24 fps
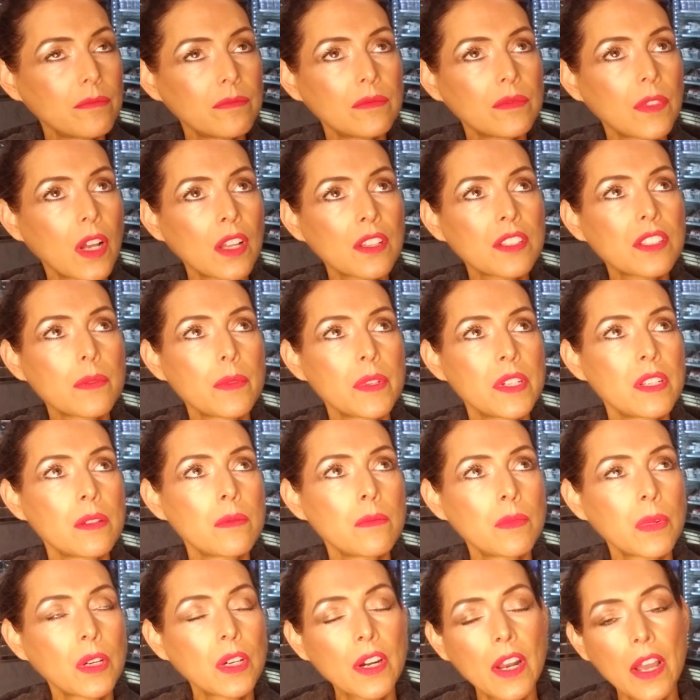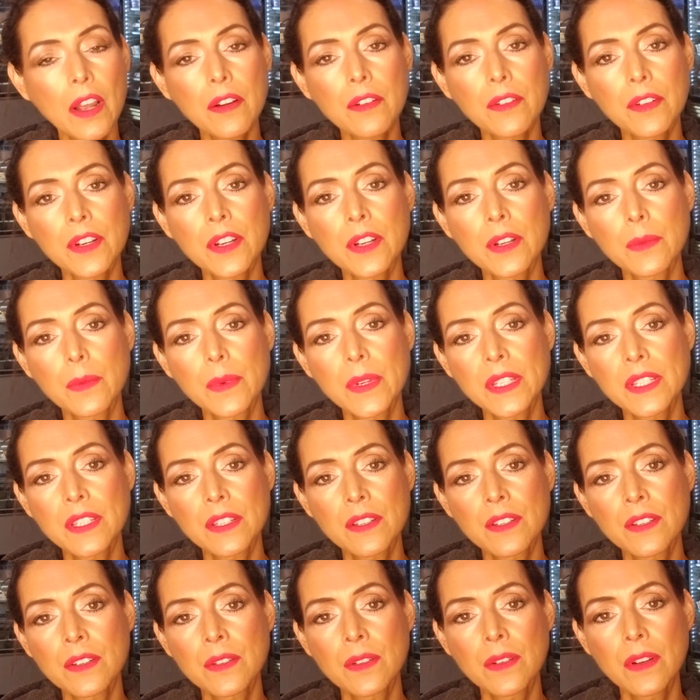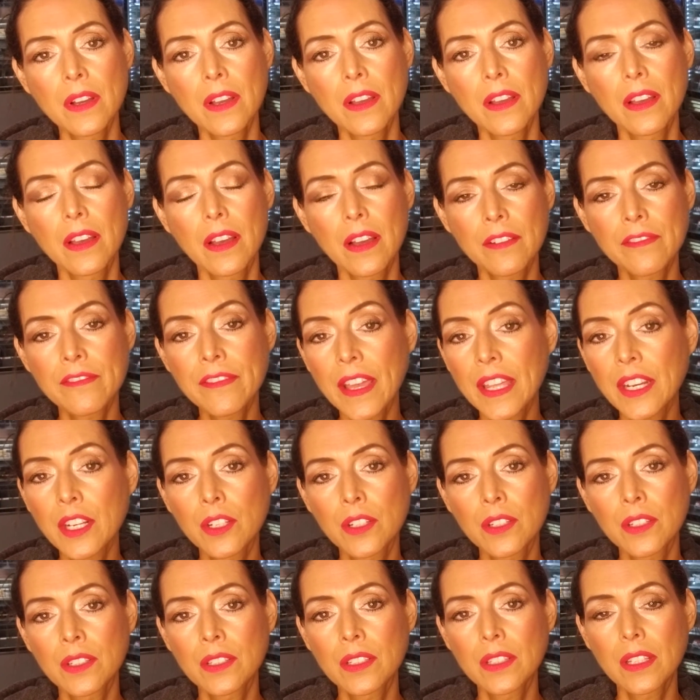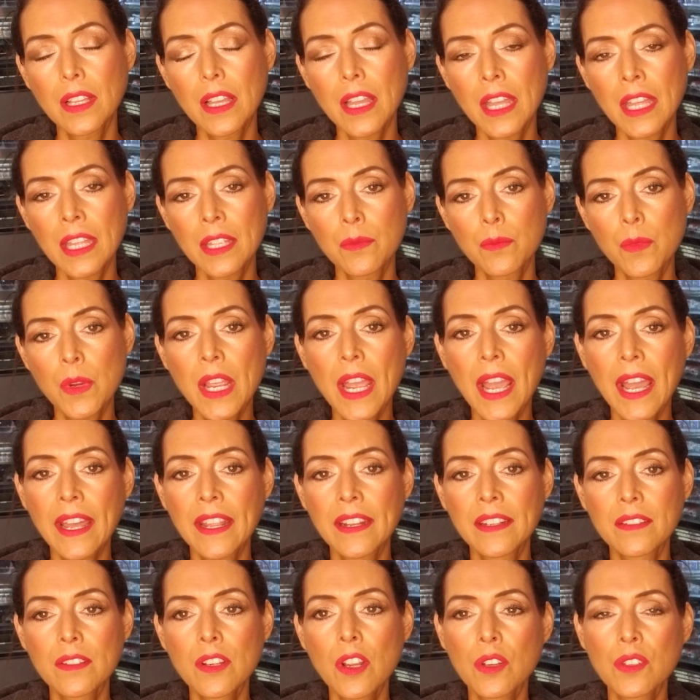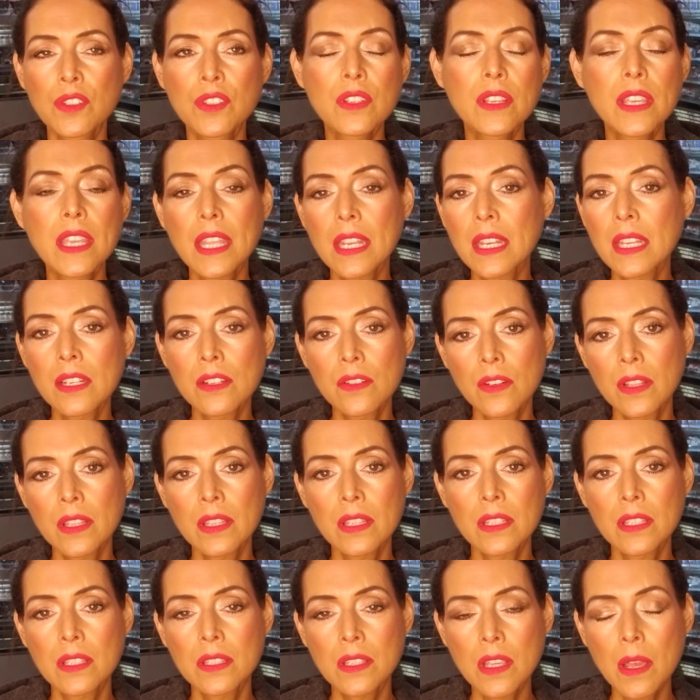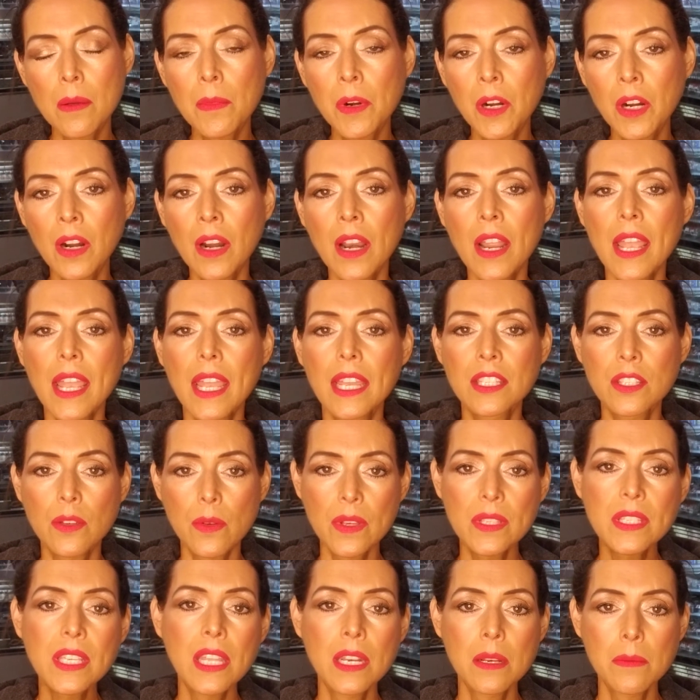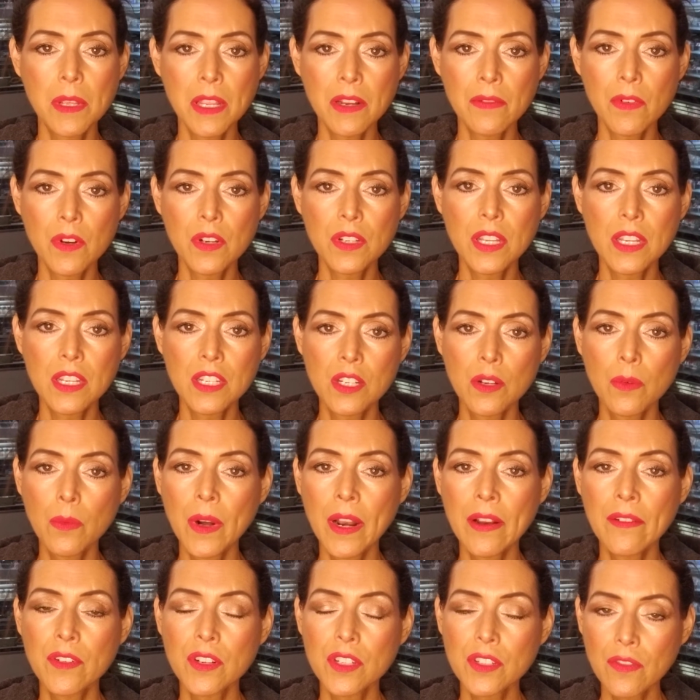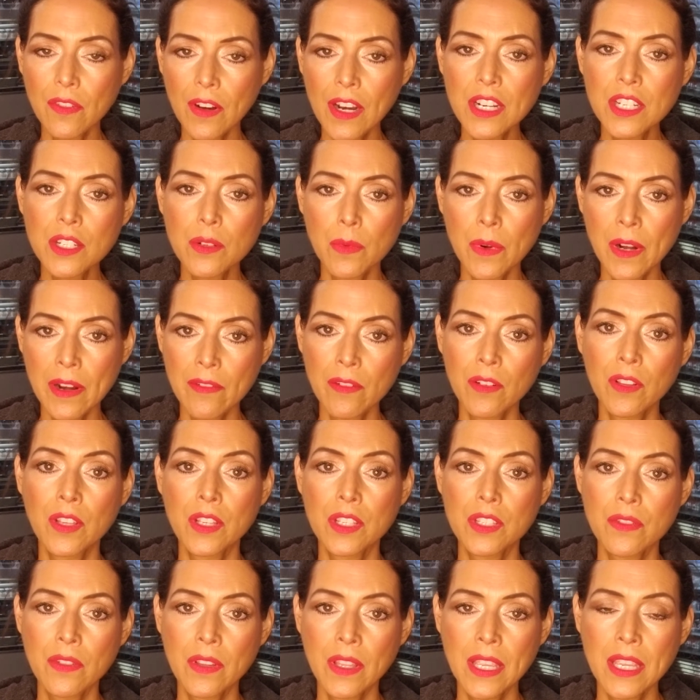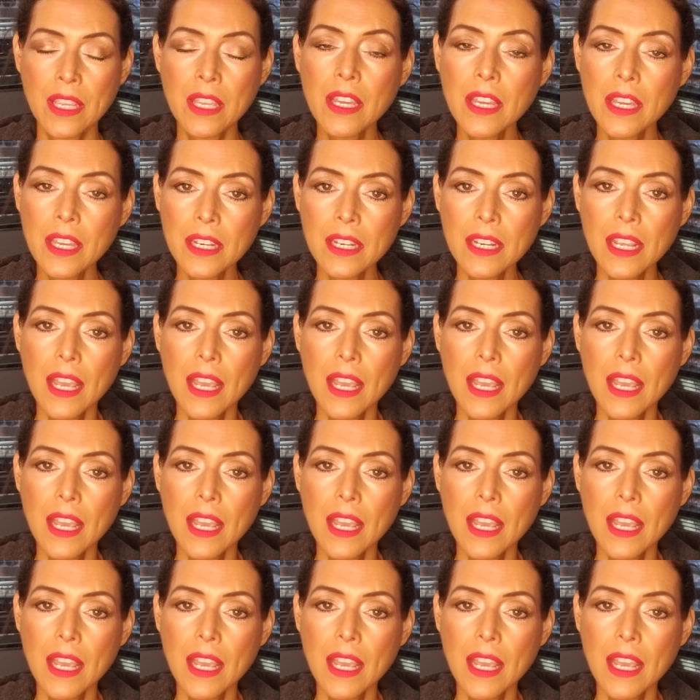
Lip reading: also we do burdock root, we do fennel, and we add zucchini during the summer. It's always going to be in rotation, whatever's fresh and whatever looks really good.